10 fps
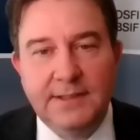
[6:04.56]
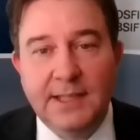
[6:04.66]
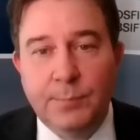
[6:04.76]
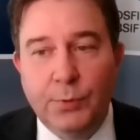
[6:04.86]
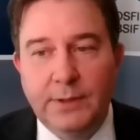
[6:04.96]

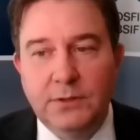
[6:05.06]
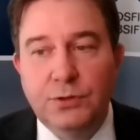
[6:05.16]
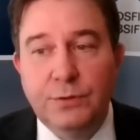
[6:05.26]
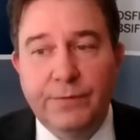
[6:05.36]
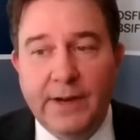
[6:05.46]

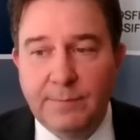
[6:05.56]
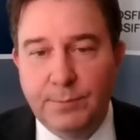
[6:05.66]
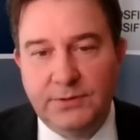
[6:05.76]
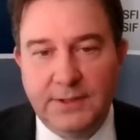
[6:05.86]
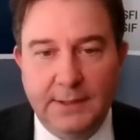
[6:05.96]

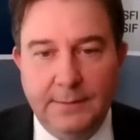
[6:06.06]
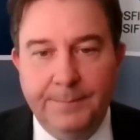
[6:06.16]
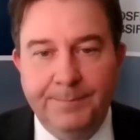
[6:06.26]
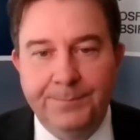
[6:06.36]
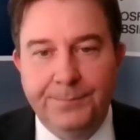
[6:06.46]
10.25% of
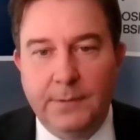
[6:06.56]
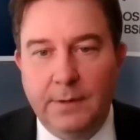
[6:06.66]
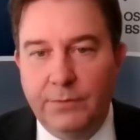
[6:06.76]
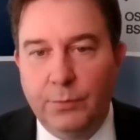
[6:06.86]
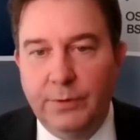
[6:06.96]

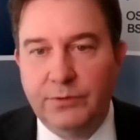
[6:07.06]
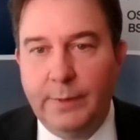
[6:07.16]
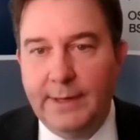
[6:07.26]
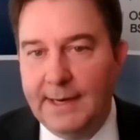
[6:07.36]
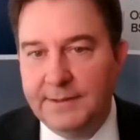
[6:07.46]
their
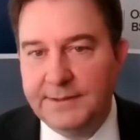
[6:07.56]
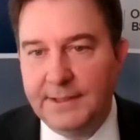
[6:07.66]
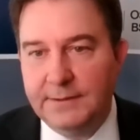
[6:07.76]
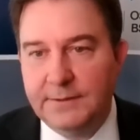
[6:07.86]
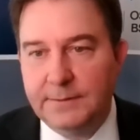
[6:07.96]
risk-weighted
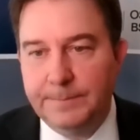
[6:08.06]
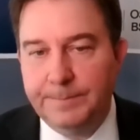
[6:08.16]
assets.